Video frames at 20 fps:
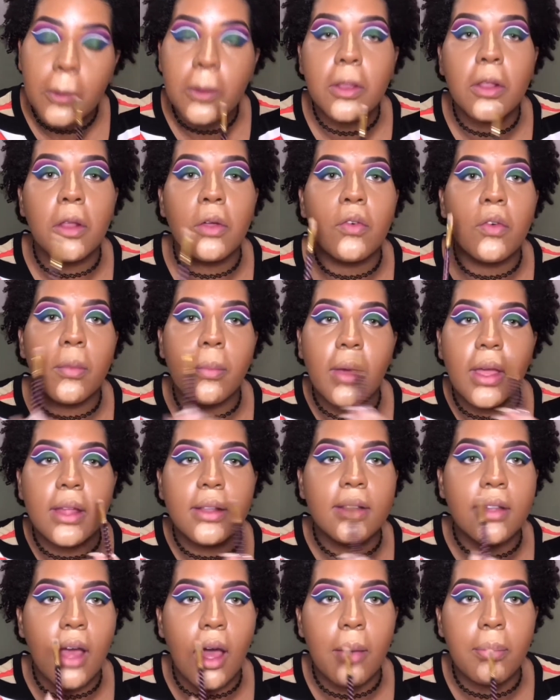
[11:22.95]
over my
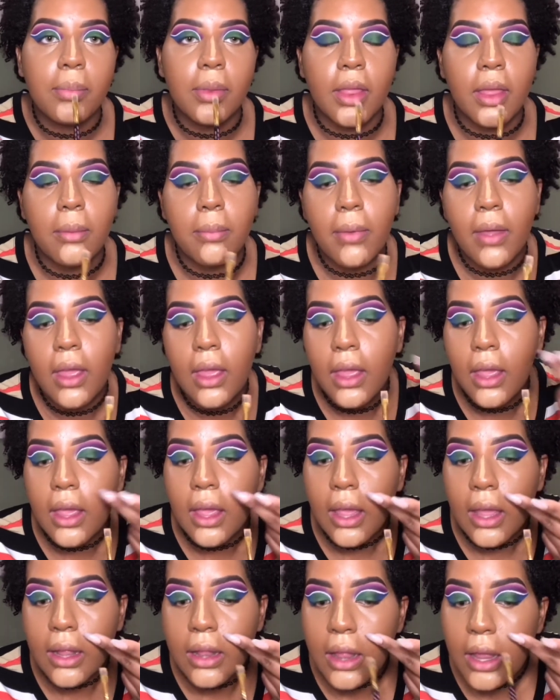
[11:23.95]
top lip,
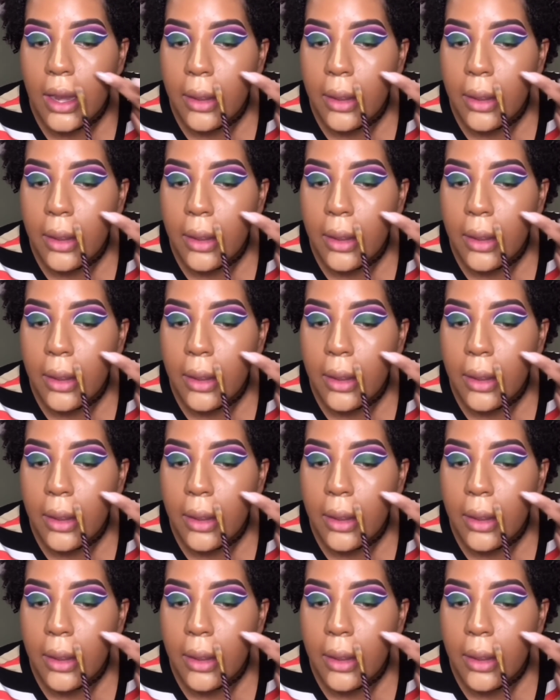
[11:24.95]
and then